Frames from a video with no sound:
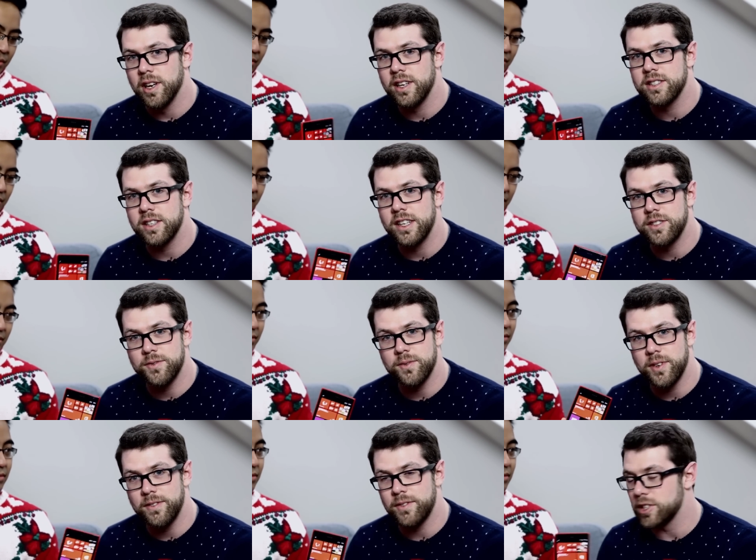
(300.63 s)
me. It's, it's
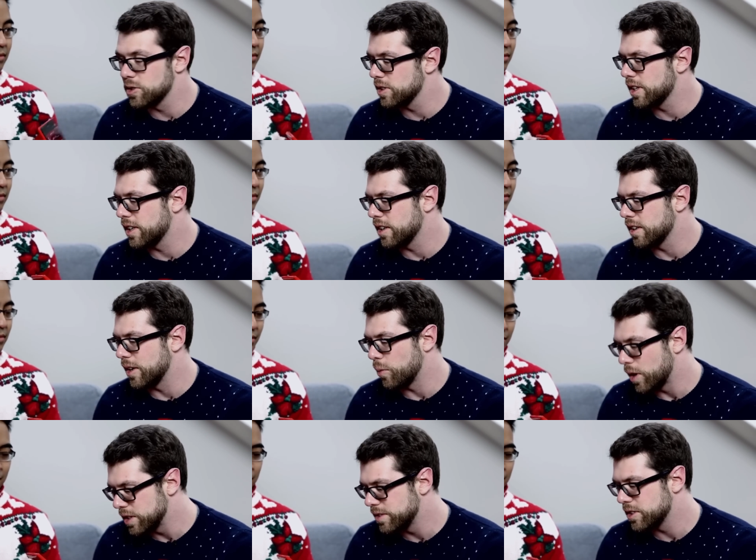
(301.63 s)
visually, it
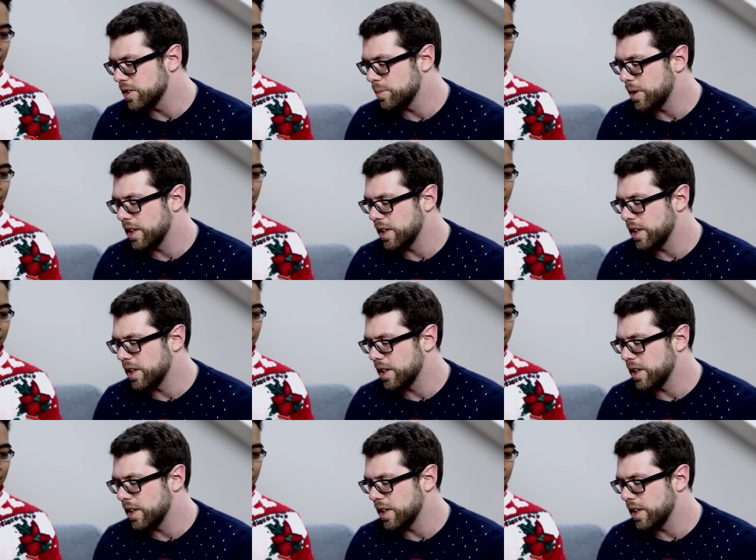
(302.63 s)
was visually